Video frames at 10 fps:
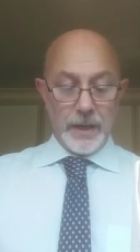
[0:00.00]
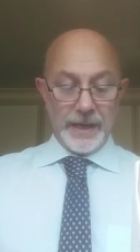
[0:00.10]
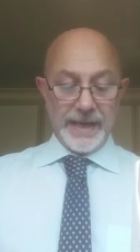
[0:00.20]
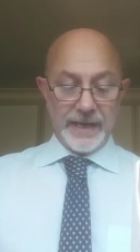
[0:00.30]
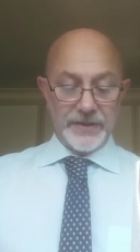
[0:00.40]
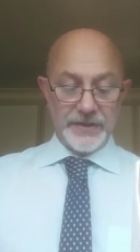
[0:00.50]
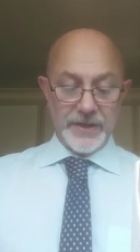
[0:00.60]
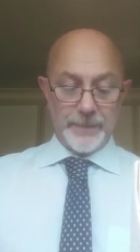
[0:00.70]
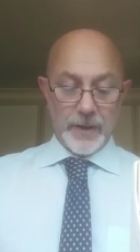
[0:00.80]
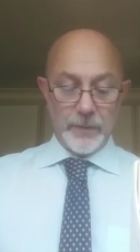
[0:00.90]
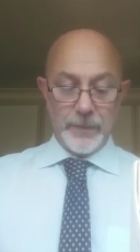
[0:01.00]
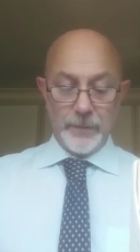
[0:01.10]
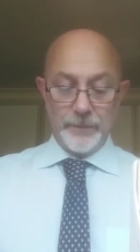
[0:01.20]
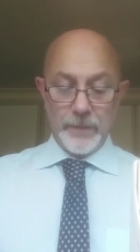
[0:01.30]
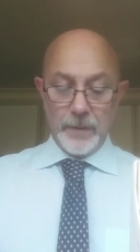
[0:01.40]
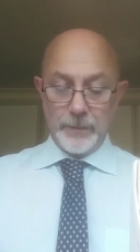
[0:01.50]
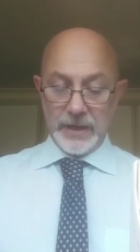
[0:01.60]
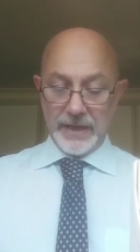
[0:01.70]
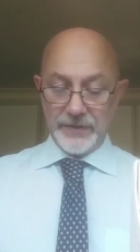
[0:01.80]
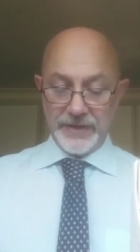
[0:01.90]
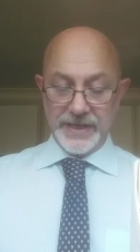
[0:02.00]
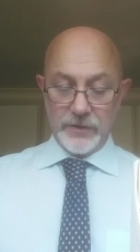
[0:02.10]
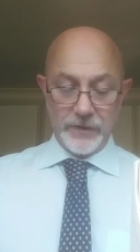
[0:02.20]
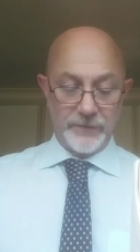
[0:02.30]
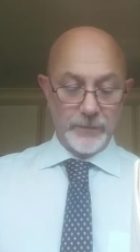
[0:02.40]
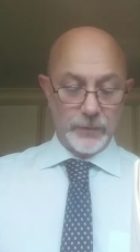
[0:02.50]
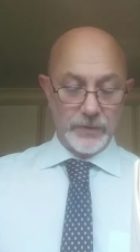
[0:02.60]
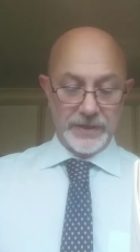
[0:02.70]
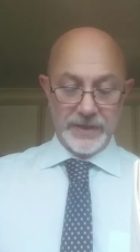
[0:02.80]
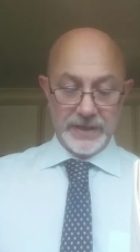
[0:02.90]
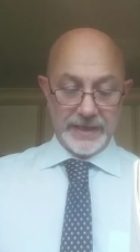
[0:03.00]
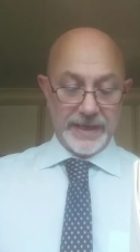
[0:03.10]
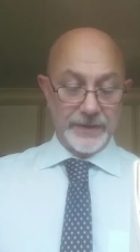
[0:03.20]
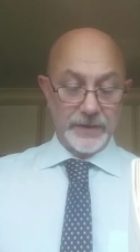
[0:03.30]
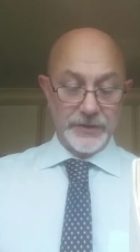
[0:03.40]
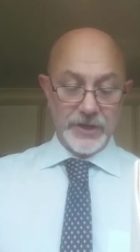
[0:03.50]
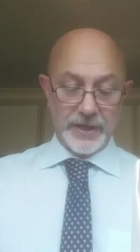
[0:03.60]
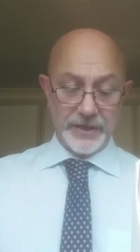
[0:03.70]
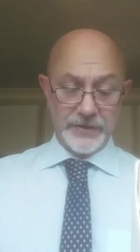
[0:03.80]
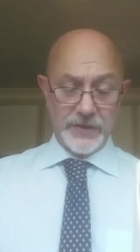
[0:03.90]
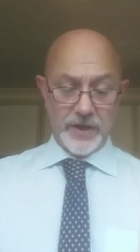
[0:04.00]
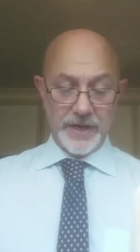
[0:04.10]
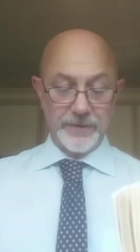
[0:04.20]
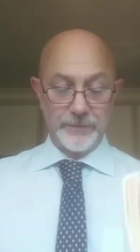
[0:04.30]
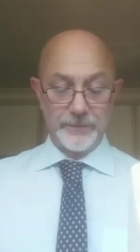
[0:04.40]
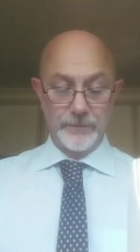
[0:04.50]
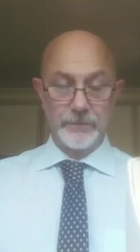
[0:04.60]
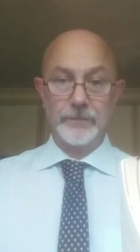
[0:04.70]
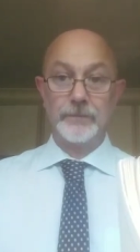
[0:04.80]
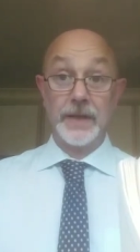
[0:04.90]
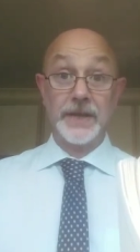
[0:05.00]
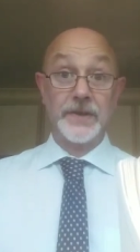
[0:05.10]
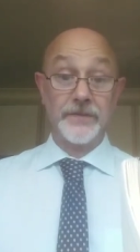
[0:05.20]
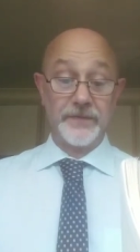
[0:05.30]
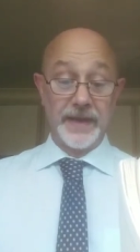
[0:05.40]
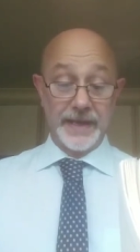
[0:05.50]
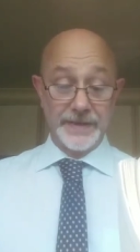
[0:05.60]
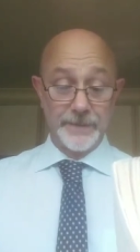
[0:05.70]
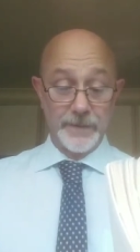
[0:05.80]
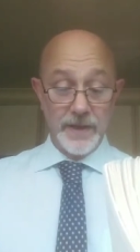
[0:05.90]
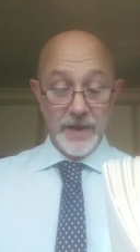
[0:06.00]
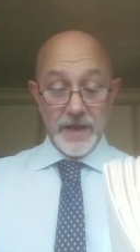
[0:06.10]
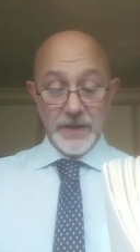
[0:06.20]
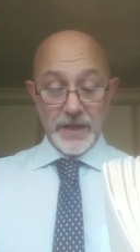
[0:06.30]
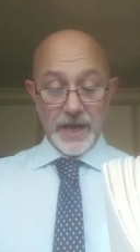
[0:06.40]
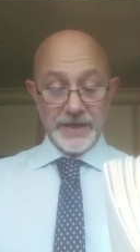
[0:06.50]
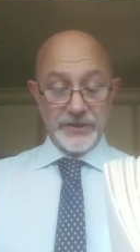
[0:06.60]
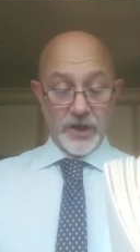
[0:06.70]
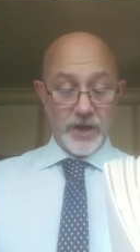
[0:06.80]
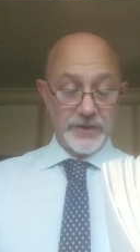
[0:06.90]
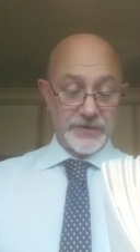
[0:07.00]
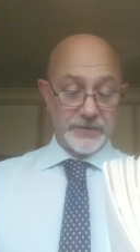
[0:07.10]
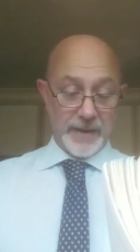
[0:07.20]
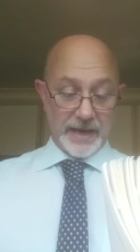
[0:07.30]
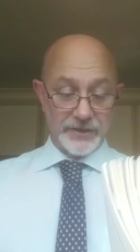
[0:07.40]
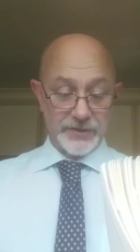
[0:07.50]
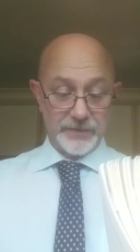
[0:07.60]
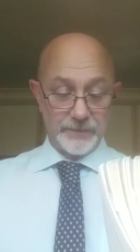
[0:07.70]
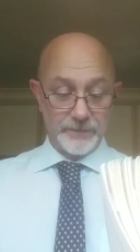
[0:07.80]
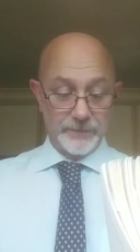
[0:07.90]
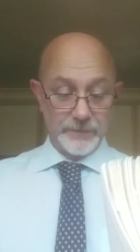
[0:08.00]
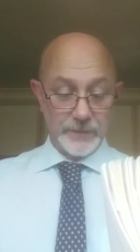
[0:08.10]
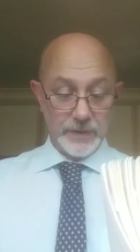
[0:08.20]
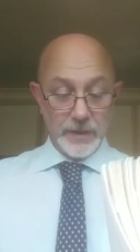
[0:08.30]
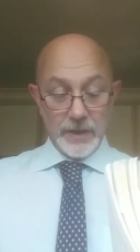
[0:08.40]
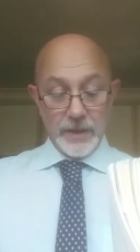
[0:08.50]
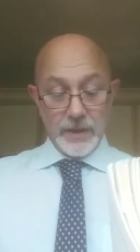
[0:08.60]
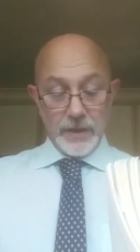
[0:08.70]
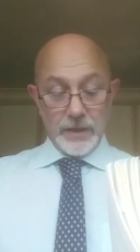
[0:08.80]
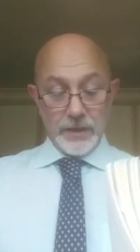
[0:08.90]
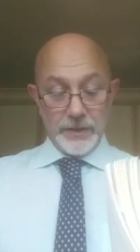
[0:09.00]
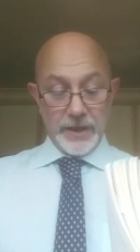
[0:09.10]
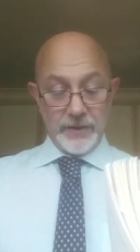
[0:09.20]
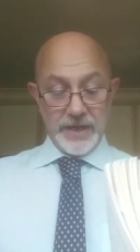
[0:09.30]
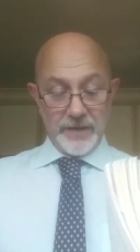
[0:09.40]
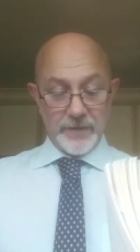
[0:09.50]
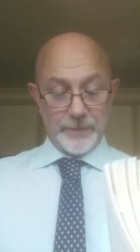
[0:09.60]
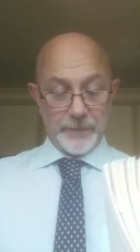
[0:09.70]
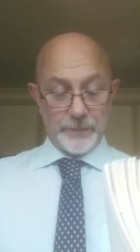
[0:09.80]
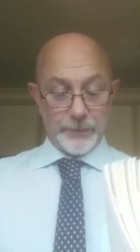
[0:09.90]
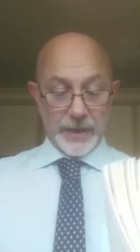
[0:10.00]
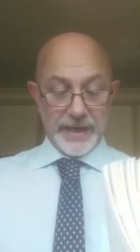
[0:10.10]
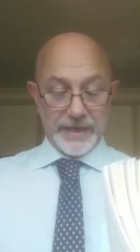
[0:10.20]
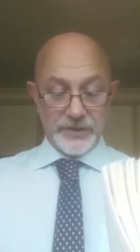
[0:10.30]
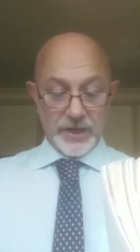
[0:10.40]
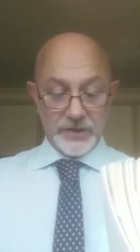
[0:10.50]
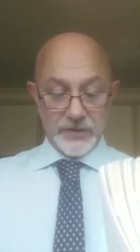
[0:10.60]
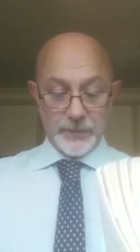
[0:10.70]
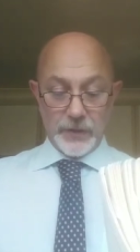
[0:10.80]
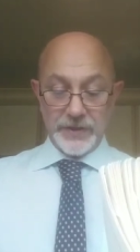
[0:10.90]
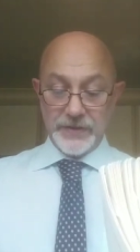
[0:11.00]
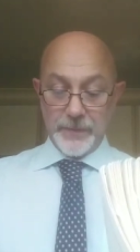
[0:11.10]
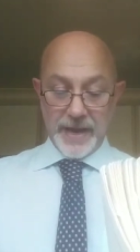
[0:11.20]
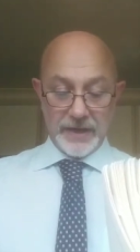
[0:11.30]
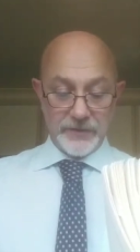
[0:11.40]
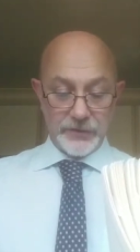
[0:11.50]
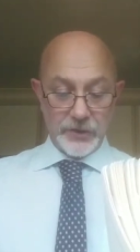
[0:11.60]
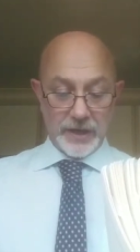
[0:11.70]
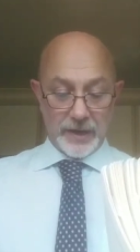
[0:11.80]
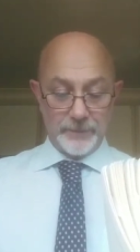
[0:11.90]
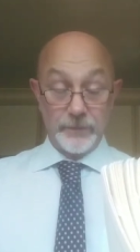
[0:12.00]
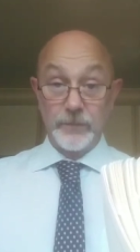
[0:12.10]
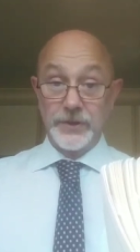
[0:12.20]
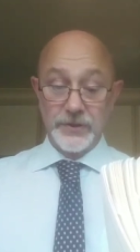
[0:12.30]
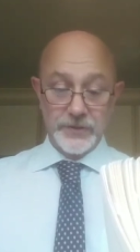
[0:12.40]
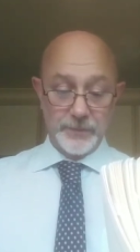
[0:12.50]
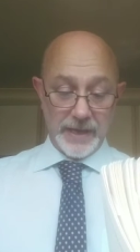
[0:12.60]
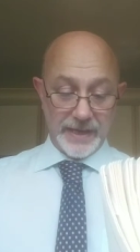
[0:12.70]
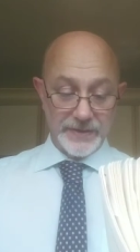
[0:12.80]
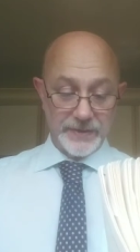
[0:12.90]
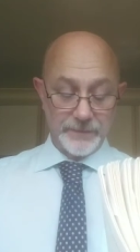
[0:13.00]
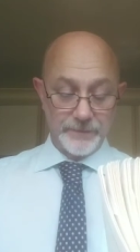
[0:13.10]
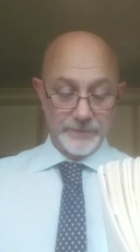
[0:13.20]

I yank the zip open, pull out the decoy football kit and chuck it aside, as I feared. The honey jar has smashed. The only other breakage I can spot is the bag of sugar, which has split.